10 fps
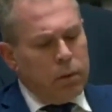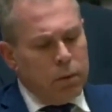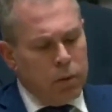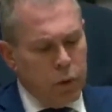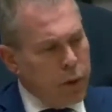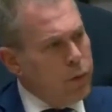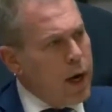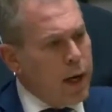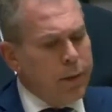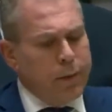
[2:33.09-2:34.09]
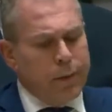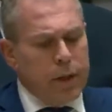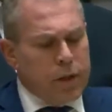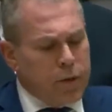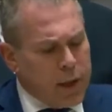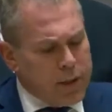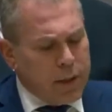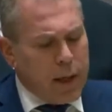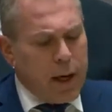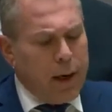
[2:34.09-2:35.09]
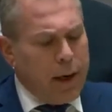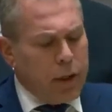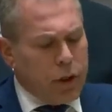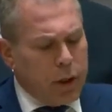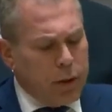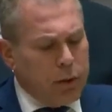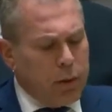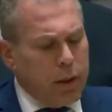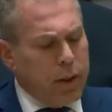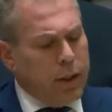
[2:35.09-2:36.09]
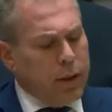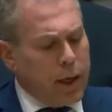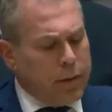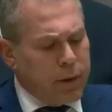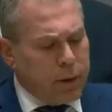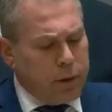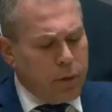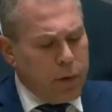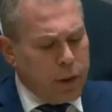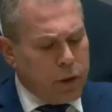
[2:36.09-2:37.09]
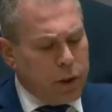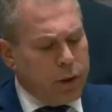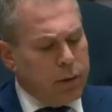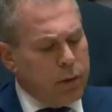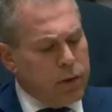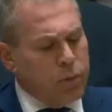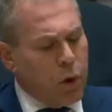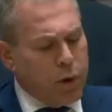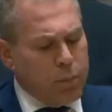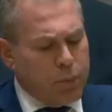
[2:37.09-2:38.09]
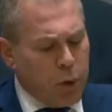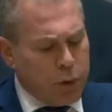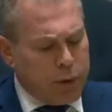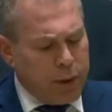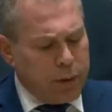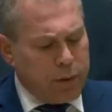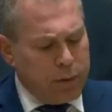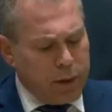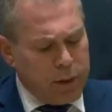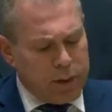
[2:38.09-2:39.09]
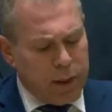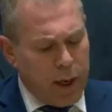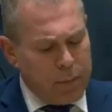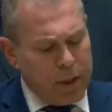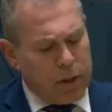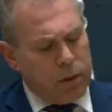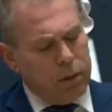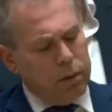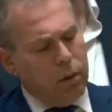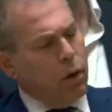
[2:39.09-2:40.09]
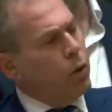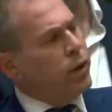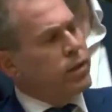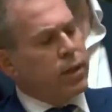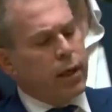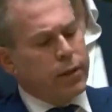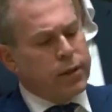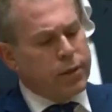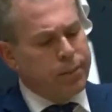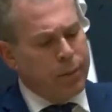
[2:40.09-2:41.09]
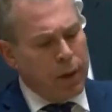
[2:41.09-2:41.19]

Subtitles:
To Iran, Israel's annihilation and igniting the region is more important than Islamic holy sites.